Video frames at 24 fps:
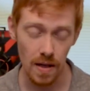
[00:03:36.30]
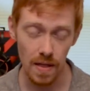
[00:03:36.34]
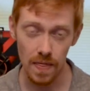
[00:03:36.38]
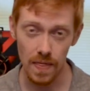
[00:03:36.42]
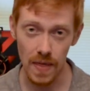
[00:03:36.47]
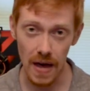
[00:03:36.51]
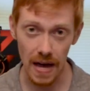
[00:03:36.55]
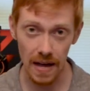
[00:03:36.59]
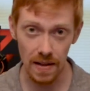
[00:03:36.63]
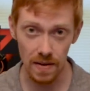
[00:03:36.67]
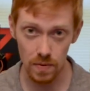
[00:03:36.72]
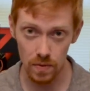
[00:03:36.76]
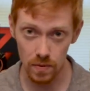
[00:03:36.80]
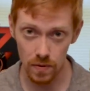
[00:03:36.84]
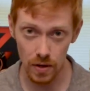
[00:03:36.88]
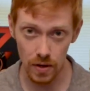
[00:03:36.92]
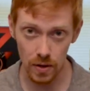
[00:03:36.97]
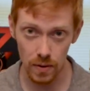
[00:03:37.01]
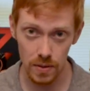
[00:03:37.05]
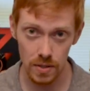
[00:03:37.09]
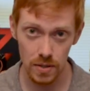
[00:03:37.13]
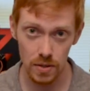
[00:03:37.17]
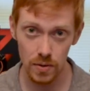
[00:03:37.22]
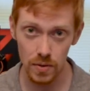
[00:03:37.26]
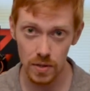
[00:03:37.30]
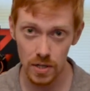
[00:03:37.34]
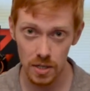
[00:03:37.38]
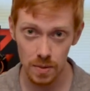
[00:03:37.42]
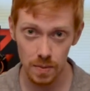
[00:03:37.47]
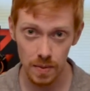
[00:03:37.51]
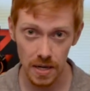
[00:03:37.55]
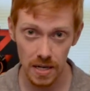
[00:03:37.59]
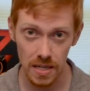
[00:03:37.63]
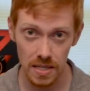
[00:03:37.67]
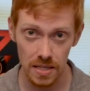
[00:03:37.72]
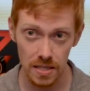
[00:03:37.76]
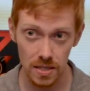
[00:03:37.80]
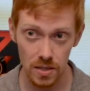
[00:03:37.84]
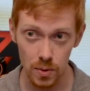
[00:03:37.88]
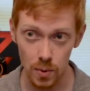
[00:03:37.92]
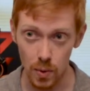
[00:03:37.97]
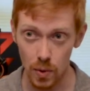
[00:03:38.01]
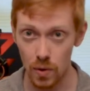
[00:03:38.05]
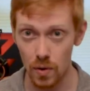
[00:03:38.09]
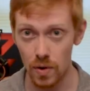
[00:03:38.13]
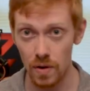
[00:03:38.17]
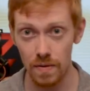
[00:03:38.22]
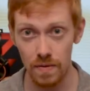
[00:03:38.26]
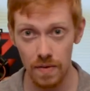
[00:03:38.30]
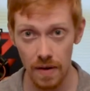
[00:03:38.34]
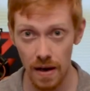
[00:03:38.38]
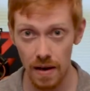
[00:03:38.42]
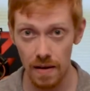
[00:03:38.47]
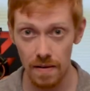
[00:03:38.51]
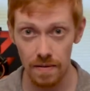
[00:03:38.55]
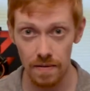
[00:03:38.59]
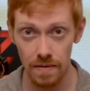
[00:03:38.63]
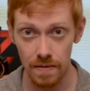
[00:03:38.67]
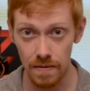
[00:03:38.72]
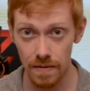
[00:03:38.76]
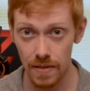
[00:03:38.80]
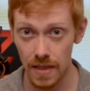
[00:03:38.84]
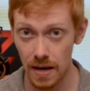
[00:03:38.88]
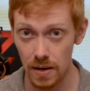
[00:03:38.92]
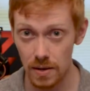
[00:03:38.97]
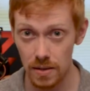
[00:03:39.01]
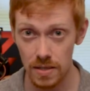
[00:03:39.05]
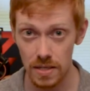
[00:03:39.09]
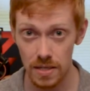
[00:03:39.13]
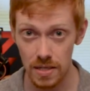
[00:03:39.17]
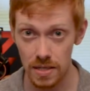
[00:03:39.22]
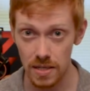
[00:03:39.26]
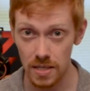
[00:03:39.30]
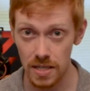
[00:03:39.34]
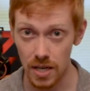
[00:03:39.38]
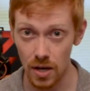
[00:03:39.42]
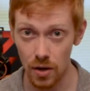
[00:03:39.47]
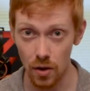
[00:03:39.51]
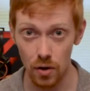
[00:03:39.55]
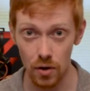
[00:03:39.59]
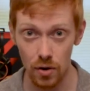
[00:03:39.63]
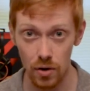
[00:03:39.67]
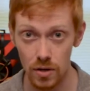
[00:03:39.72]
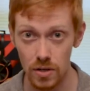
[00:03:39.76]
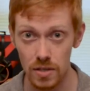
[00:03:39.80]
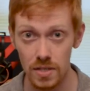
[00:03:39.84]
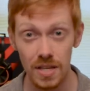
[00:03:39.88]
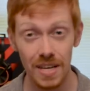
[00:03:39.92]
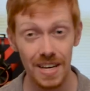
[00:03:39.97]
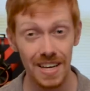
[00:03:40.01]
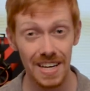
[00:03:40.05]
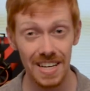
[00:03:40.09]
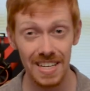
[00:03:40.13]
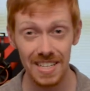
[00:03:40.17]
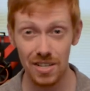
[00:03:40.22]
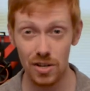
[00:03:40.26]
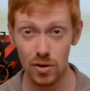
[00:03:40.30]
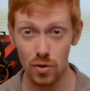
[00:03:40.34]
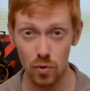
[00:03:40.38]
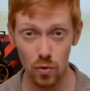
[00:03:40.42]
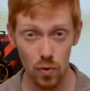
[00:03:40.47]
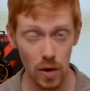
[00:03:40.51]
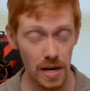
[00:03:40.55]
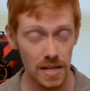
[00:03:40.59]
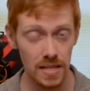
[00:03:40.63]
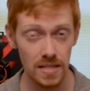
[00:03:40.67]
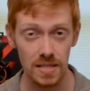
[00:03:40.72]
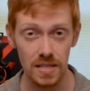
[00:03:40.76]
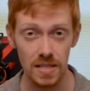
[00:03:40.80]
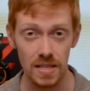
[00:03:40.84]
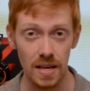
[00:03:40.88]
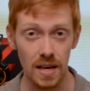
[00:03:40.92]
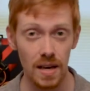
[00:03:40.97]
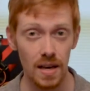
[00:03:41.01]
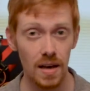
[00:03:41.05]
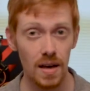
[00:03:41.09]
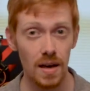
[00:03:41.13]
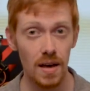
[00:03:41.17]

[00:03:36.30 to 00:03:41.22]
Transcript: that frequency response to 35,000 kilohertz is crazy.